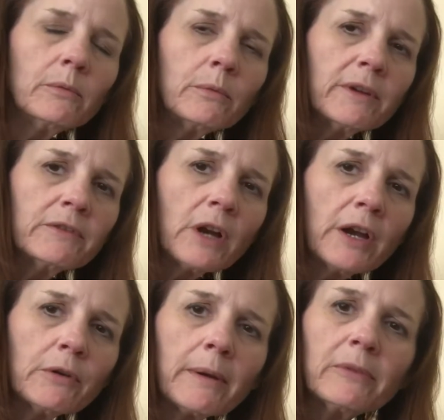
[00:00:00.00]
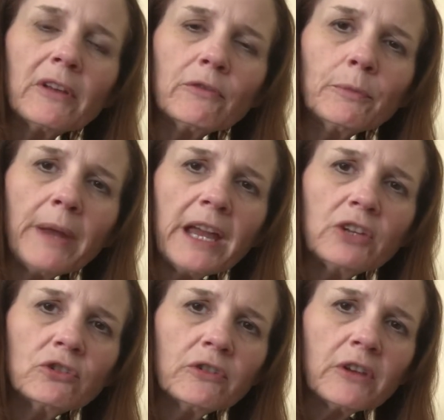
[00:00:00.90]
We've diagrammed several
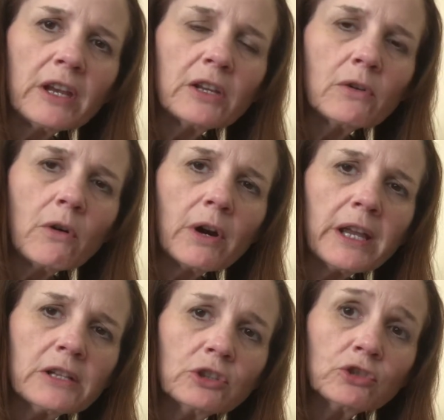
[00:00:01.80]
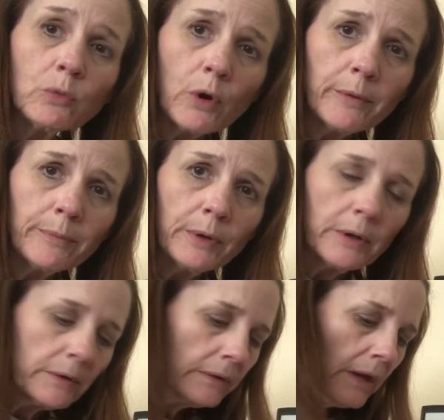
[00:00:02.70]
pages in our English
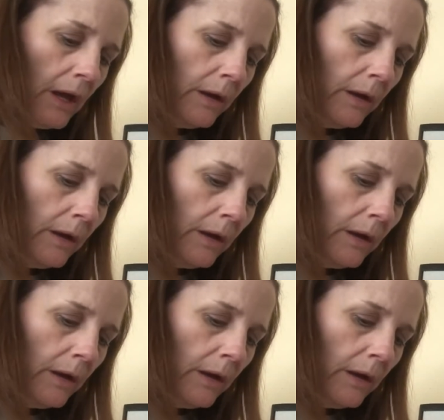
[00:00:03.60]
workbooks.